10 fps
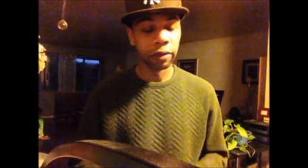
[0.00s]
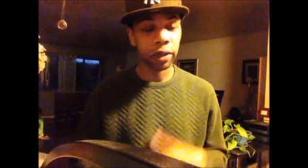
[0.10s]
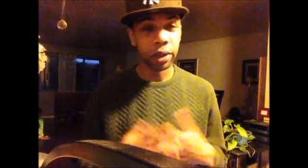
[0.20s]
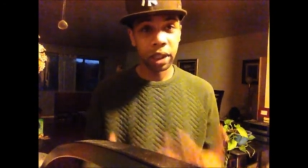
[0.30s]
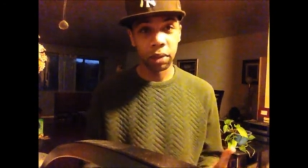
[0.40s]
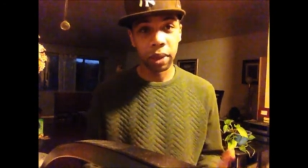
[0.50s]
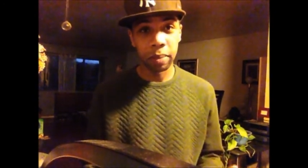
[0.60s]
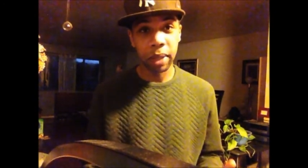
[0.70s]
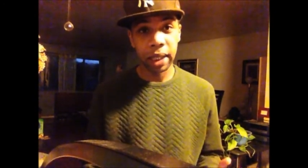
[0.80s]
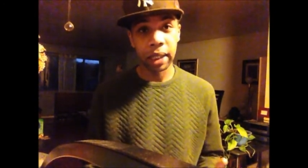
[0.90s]
the first scene
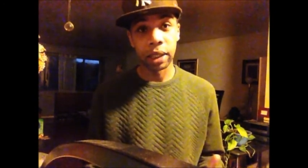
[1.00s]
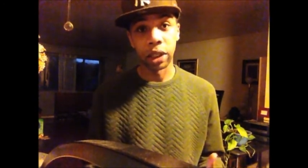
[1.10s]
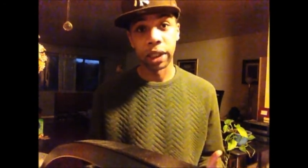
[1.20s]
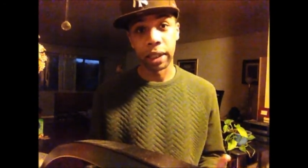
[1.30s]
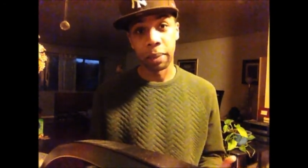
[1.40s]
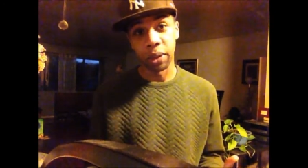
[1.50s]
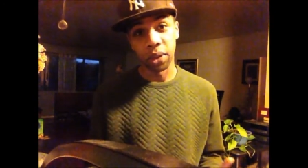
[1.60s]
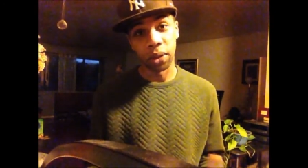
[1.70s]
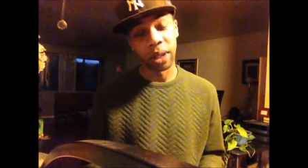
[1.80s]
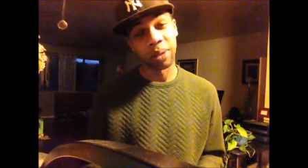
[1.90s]
with betty on this
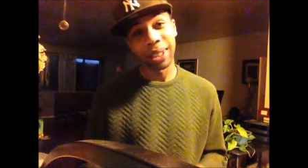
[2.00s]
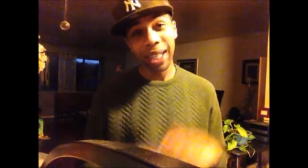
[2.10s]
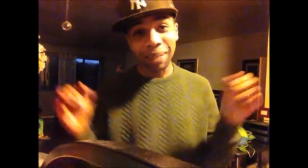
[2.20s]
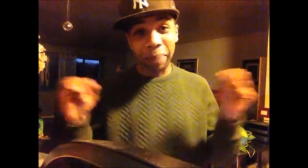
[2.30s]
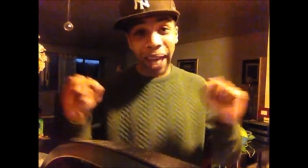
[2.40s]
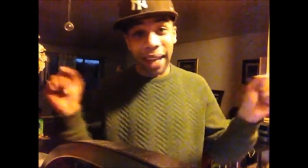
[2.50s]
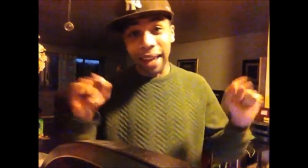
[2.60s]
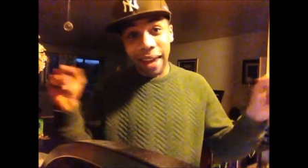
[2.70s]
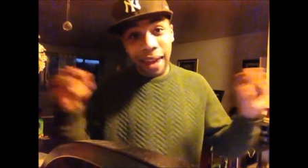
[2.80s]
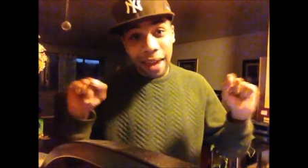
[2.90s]
episode i was like
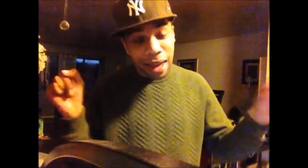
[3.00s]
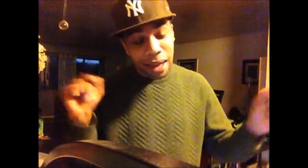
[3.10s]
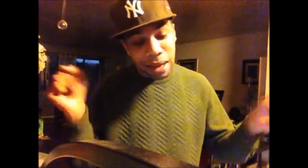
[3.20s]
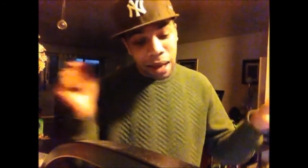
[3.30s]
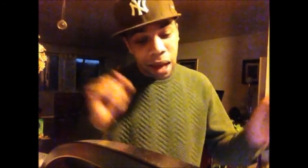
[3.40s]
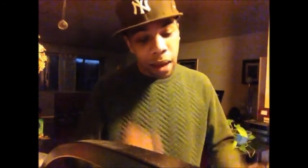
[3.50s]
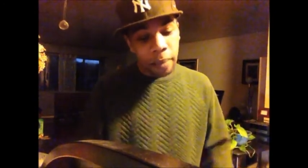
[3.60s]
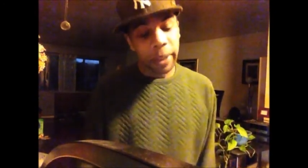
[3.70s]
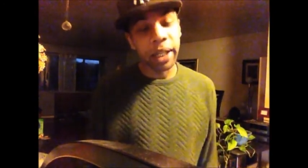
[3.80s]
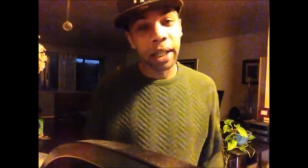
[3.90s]
betty
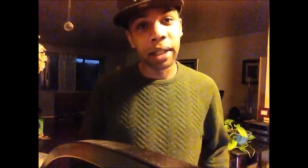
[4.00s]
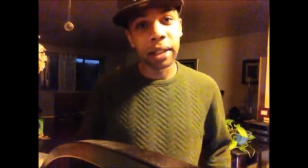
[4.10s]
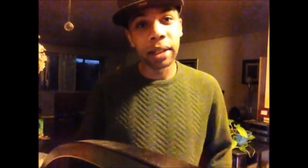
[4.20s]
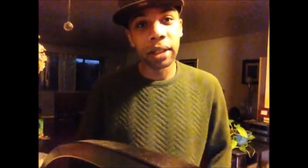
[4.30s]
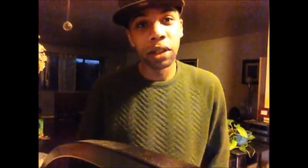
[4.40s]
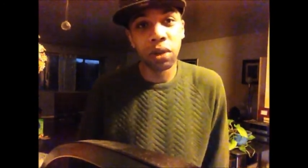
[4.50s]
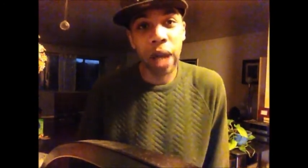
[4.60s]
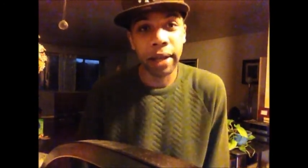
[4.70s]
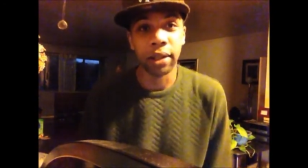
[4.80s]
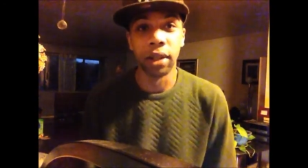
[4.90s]
because you
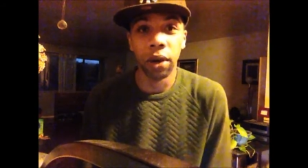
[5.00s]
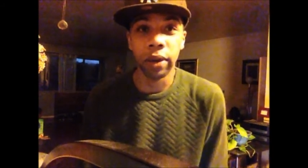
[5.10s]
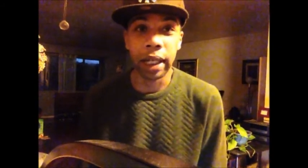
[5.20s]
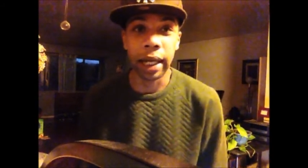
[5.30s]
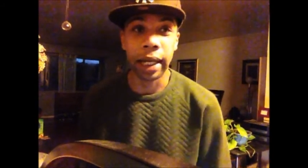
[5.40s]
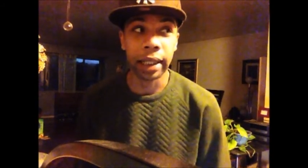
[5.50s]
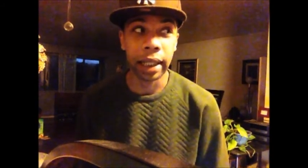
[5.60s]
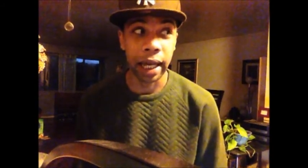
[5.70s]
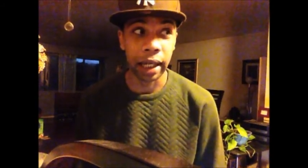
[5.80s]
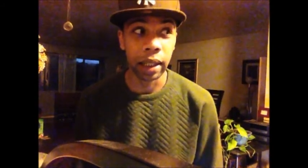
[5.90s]
guys know that i
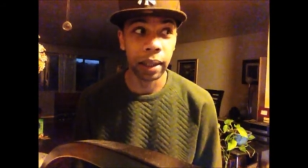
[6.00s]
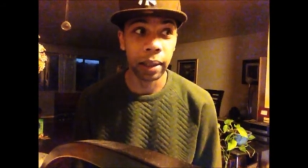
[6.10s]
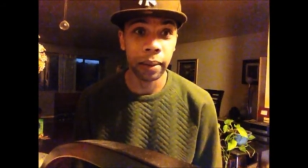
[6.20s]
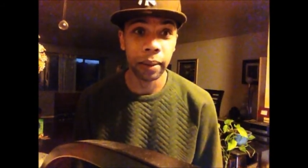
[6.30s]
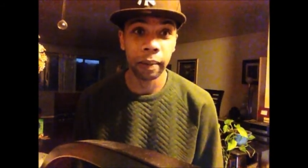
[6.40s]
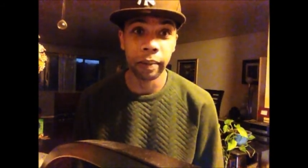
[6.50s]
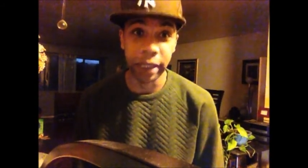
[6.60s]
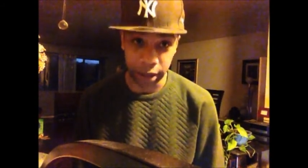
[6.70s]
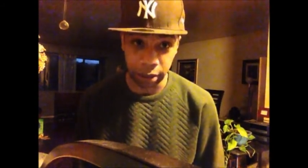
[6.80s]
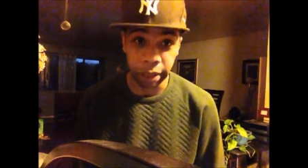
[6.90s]
like
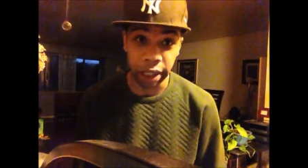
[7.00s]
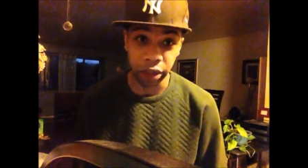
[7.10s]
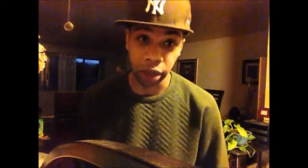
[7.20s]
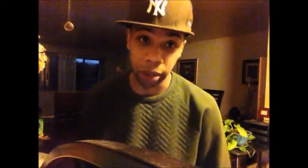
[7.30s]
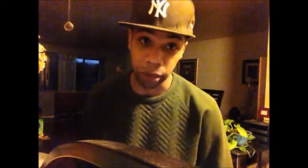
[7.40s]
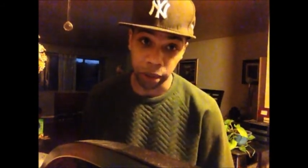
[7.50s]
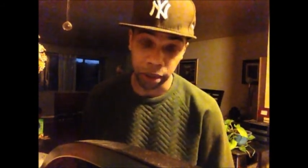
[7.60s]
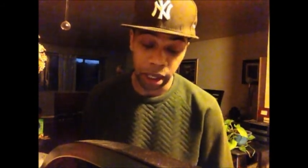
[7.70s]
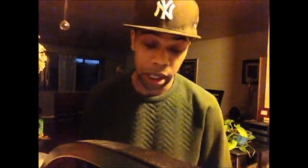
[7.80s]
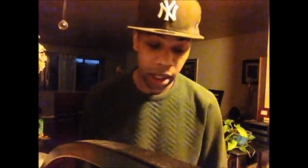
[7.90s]
me some betty draper
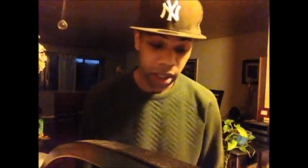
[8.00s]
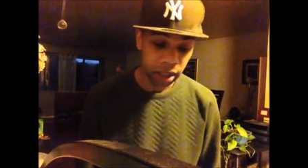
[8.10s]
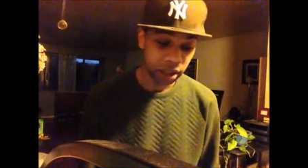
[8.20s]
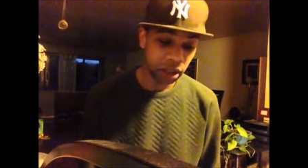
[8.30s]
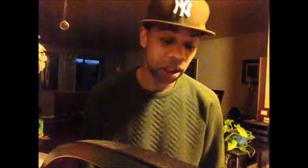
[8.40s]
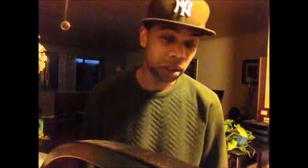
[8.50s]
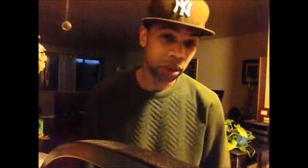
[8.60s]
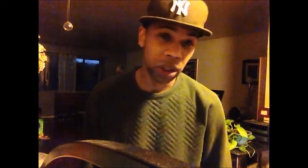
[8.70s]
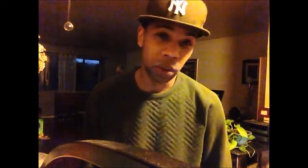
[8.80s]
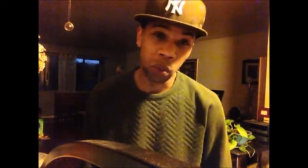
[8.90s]
you know
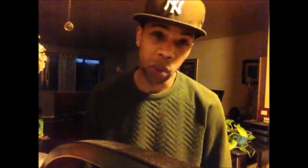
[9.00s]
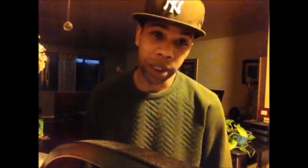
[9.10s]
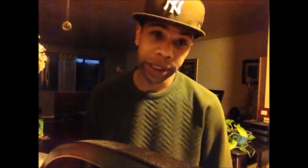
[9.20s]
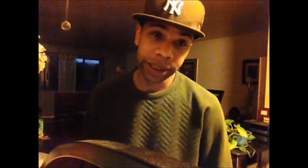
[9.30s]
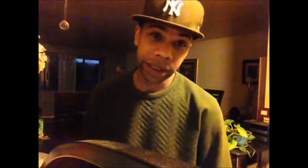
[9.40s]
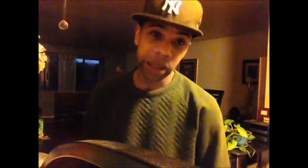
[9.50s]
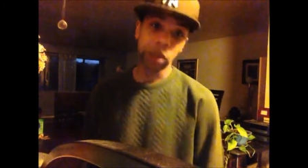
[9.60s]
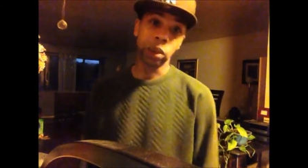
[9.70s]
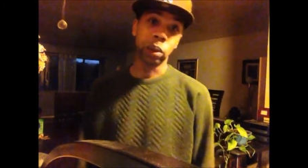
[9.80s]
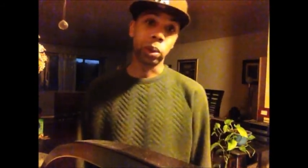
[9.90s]
just wanting
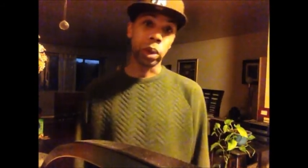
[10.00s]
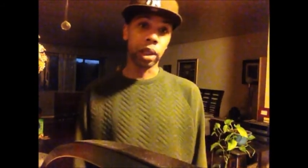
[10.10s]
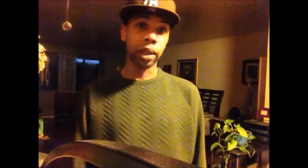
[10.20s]
to